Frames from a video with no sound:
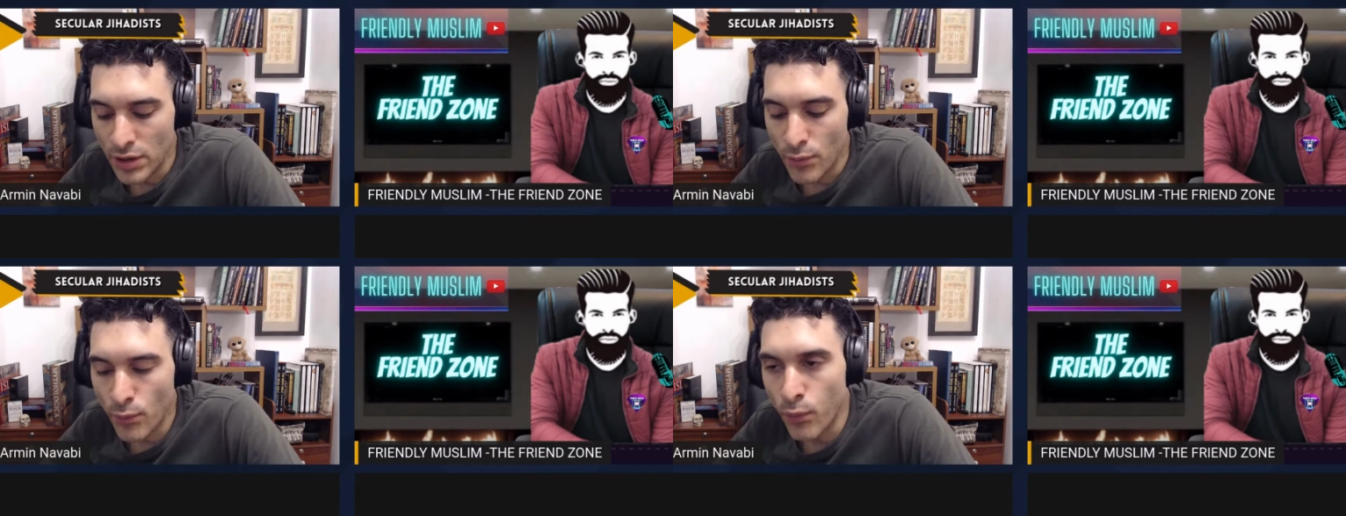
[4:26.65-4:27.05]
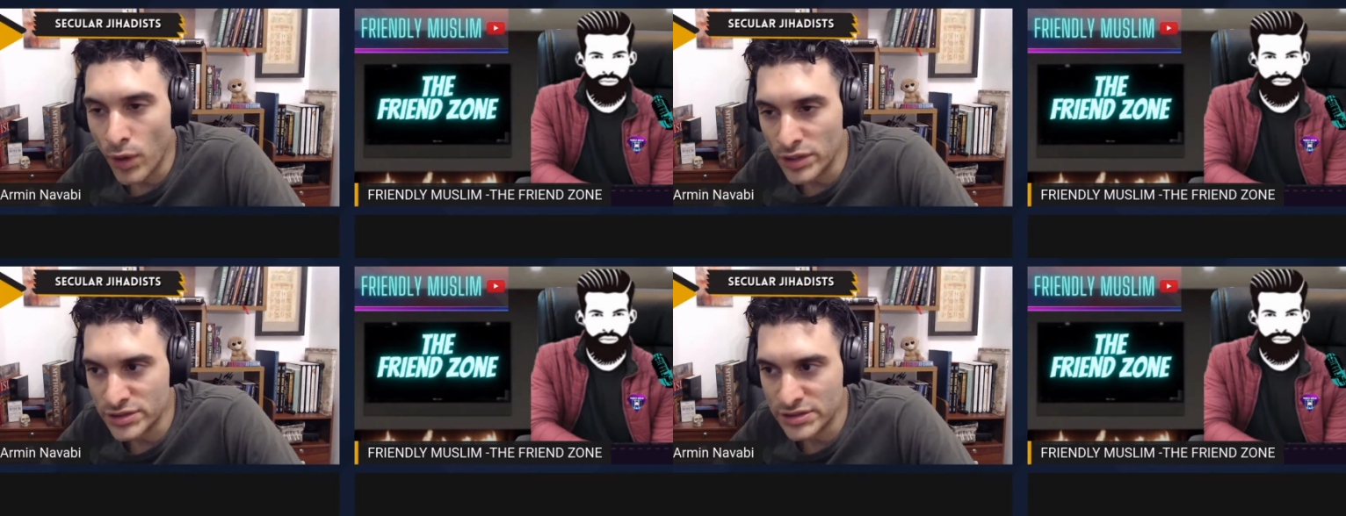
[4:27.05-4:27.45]

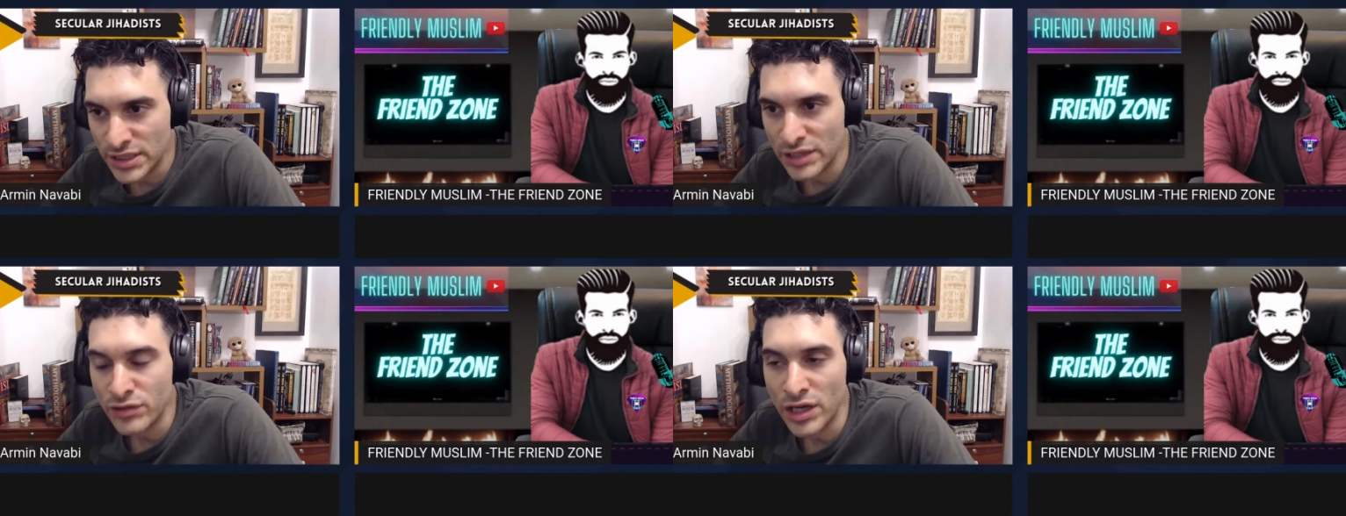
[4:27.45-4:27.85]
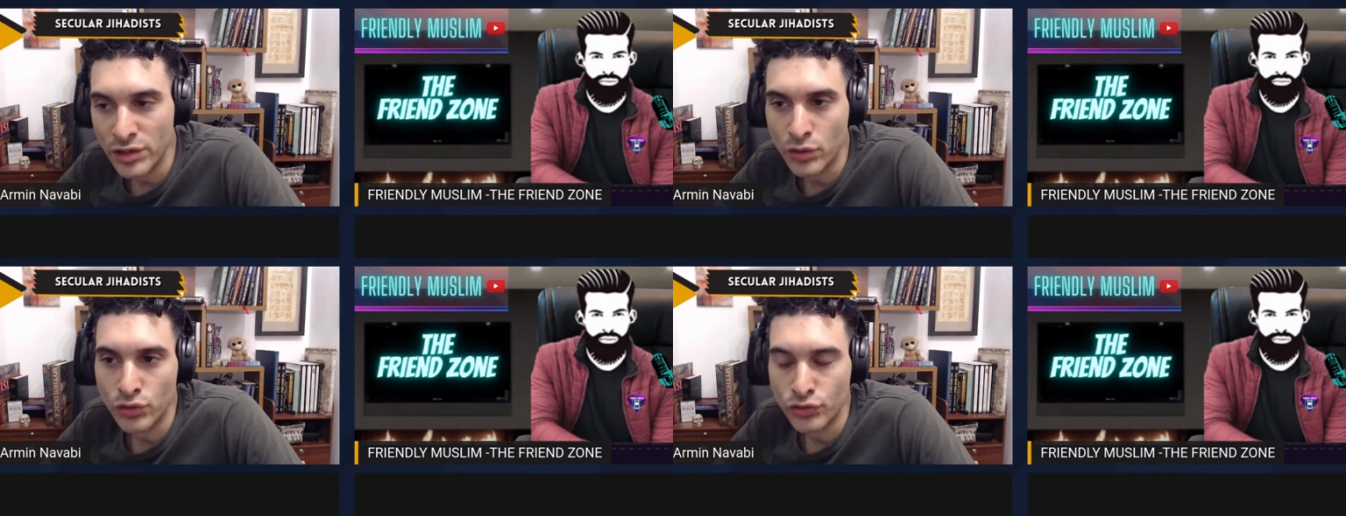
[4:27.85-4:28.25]
Speaker 1: wants a tighter
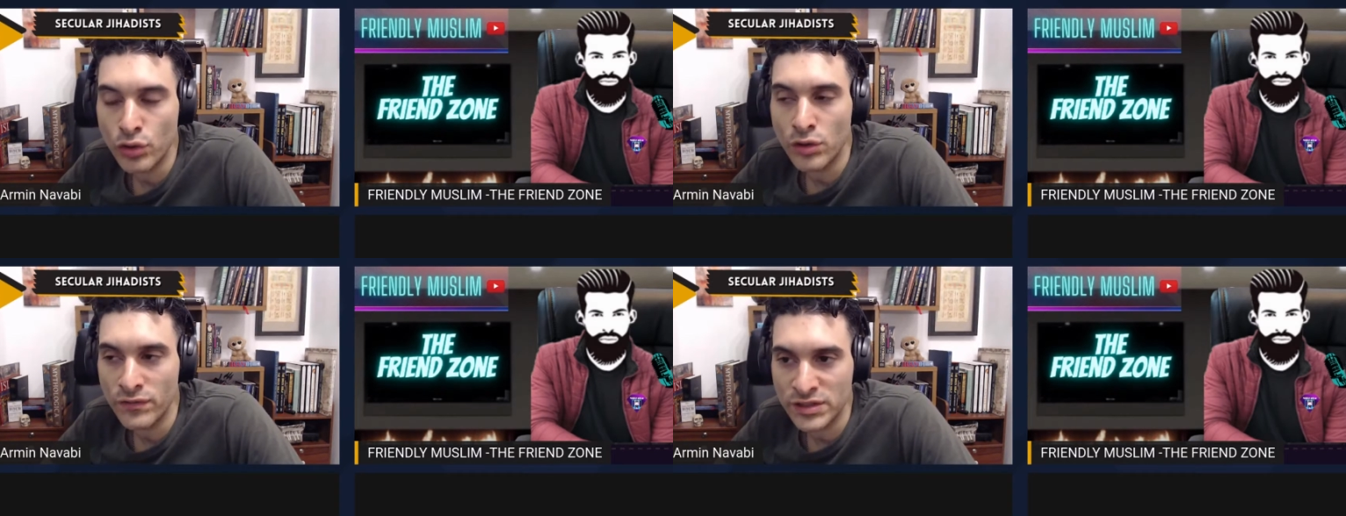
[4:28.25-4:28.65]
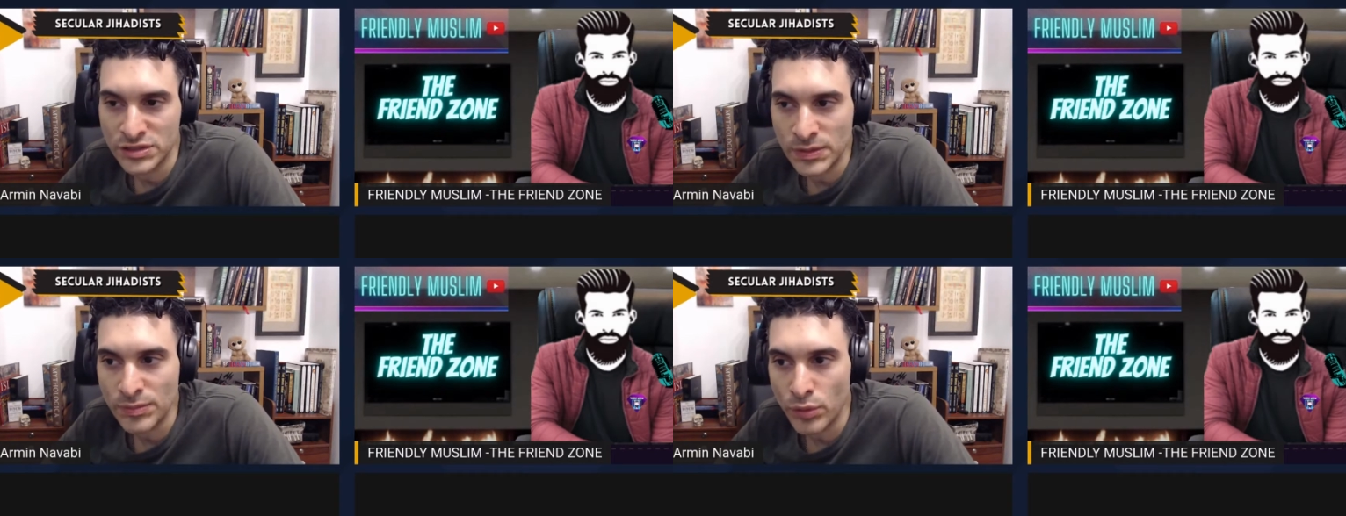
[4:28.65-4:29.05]
control over its
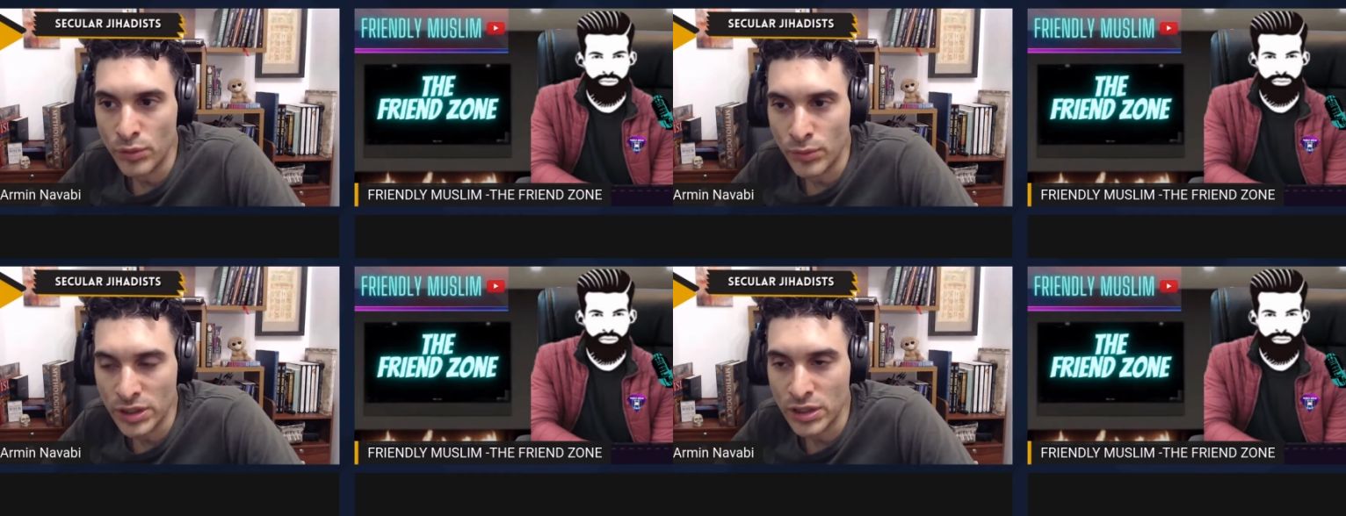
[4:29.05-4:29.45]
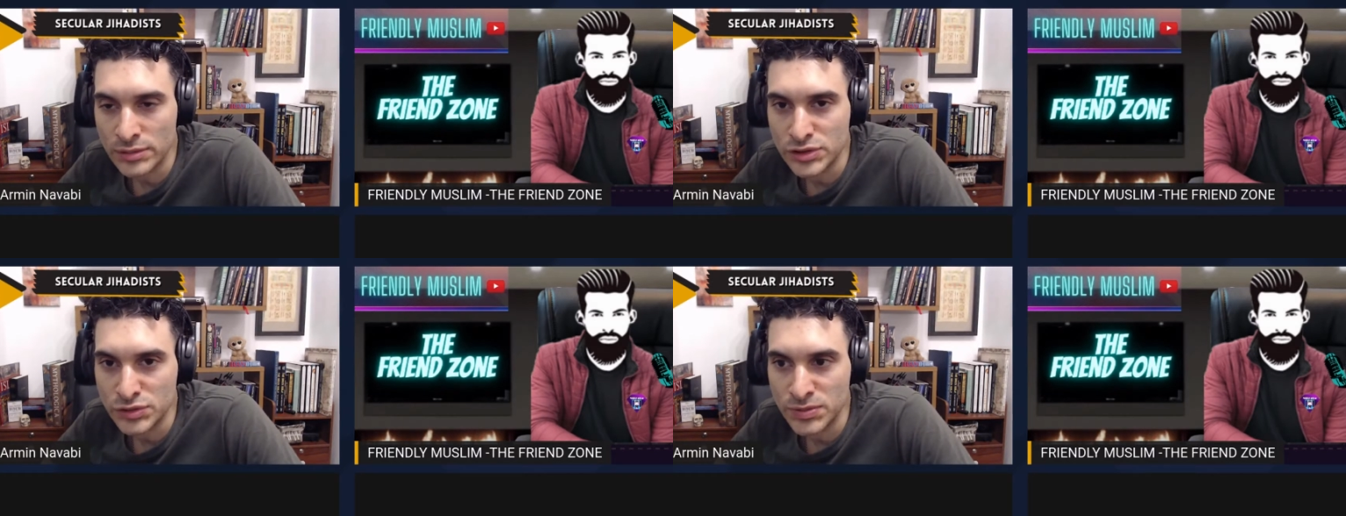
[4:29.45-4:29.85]
people when it comes
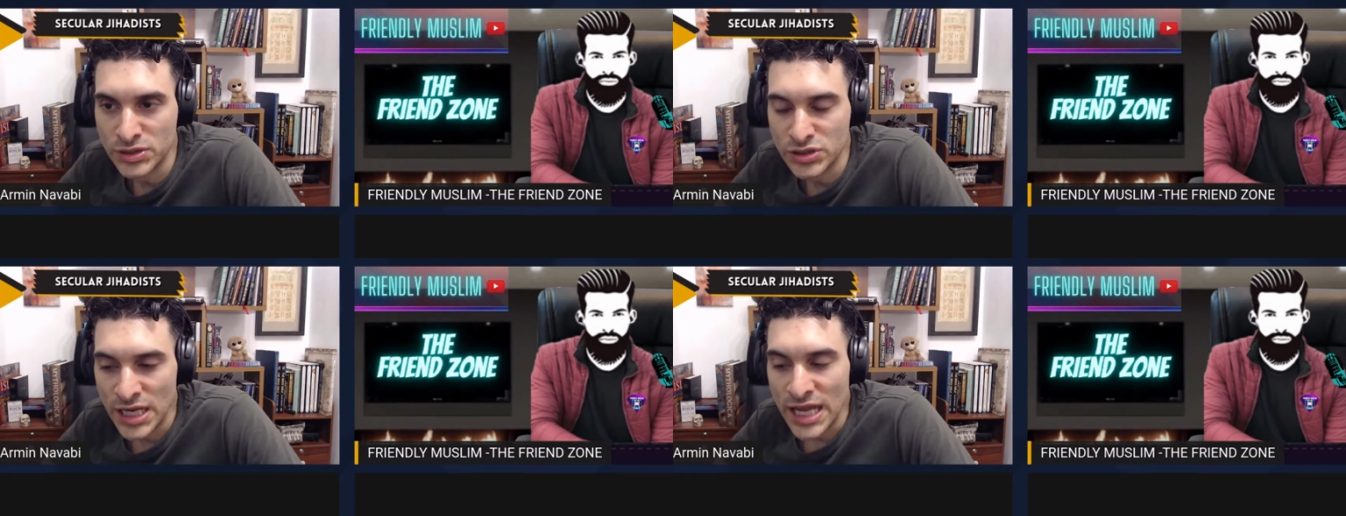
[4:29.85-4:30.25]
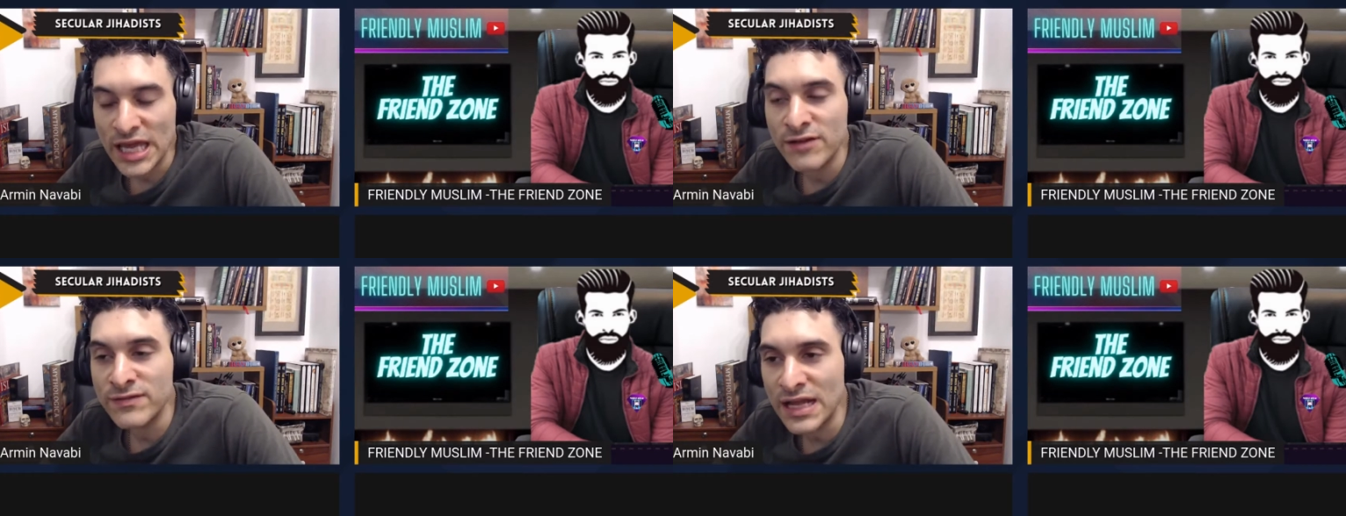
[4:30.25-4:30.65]
to speech.
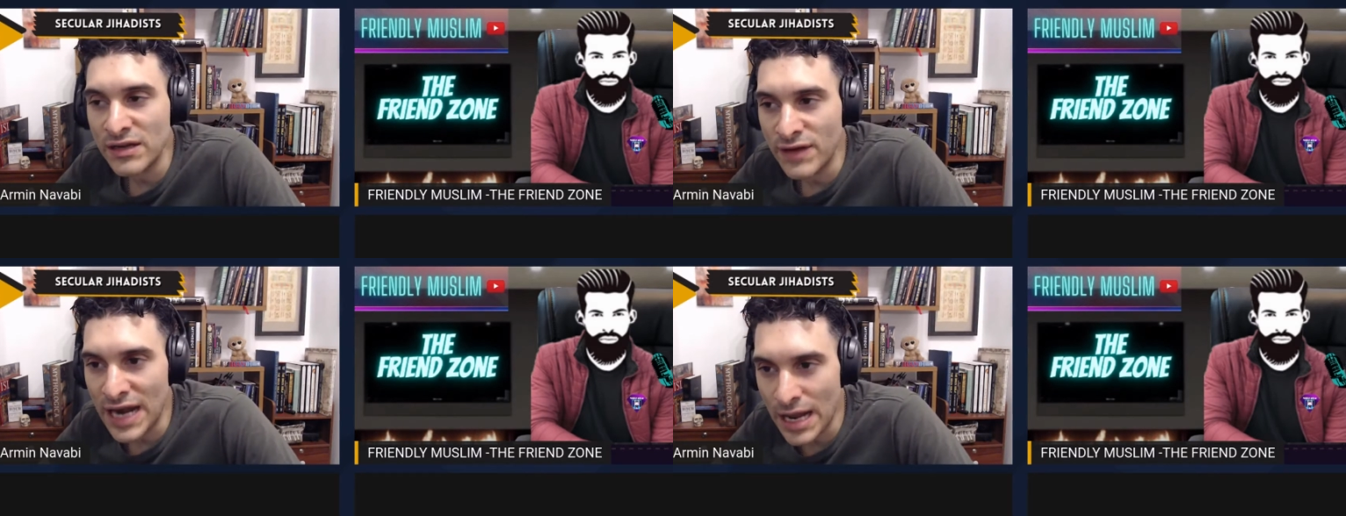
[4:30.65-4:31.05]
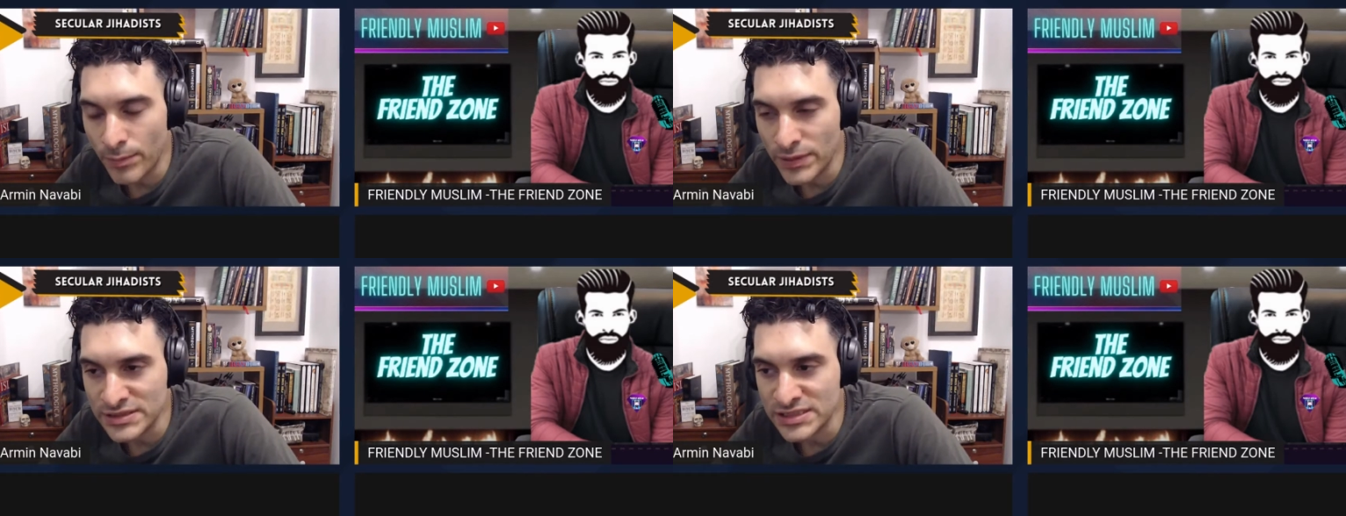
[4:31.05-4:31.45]
If that ever
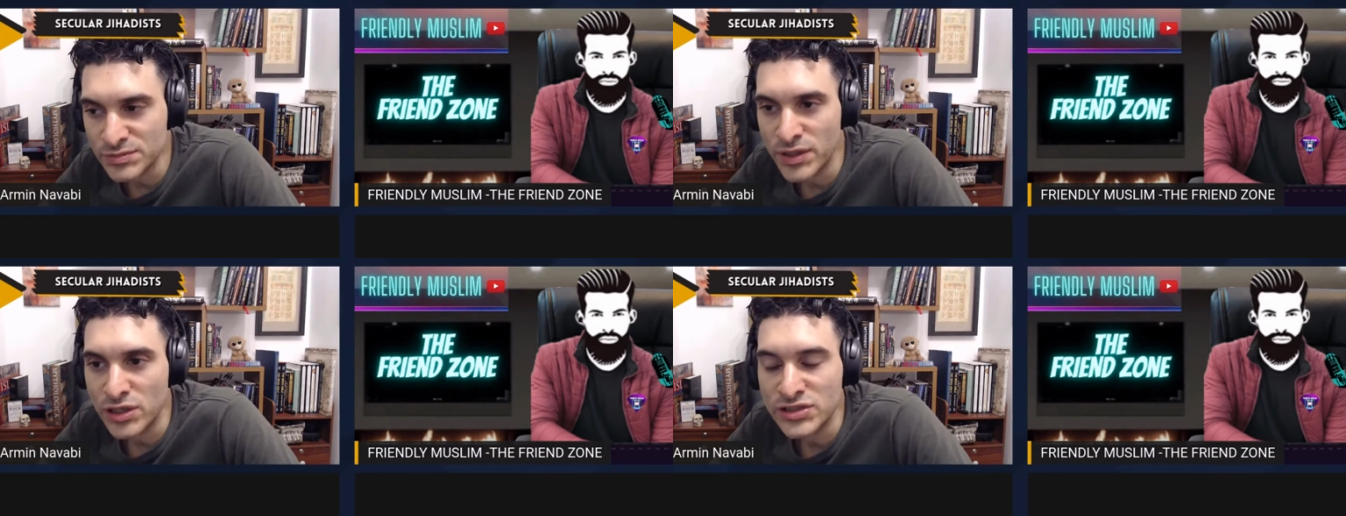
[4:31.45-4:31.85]
happens, it's because they